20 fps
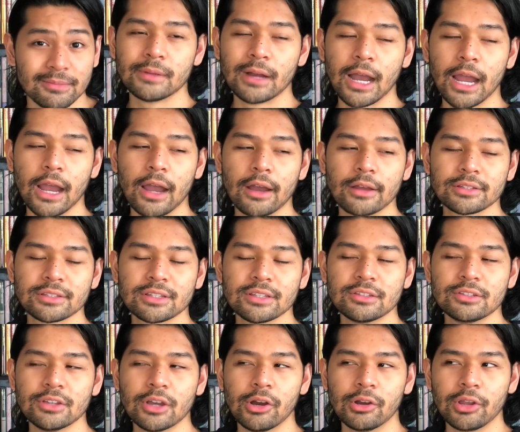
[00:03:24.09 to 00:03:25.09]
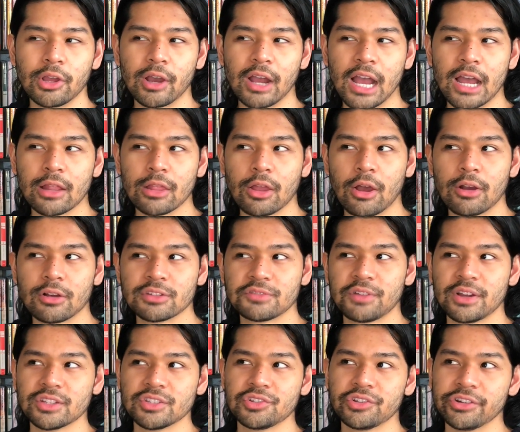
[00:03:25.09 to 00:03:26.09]
I honestly don't know how Lars
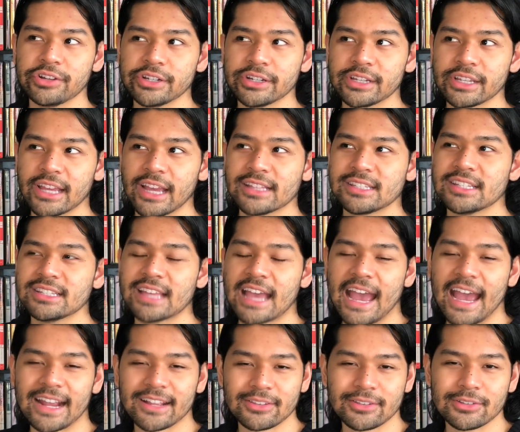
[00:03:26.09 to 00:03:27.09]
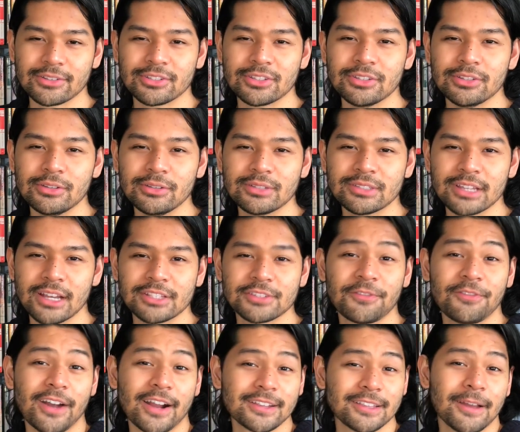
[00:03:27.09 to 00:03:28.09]
von Trier gets his actors to do such
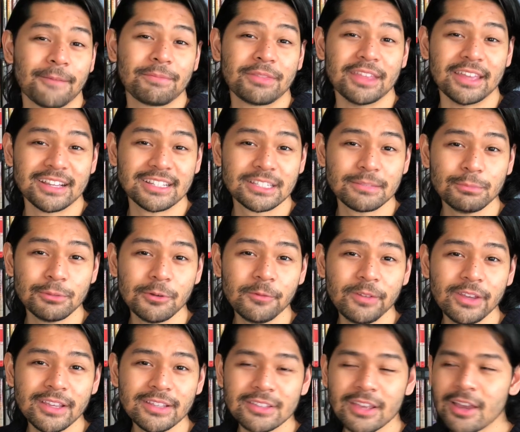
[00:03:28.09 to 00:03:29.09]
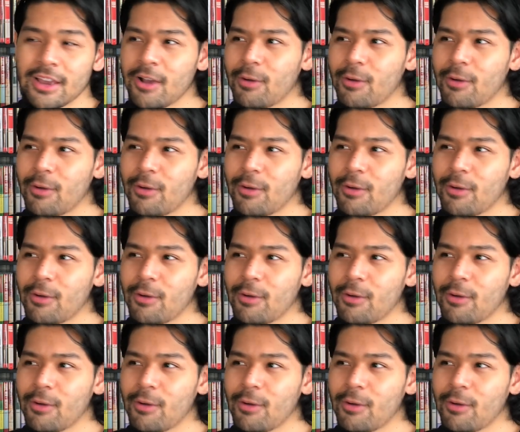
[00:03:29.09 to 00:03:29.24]
fucked up things in movies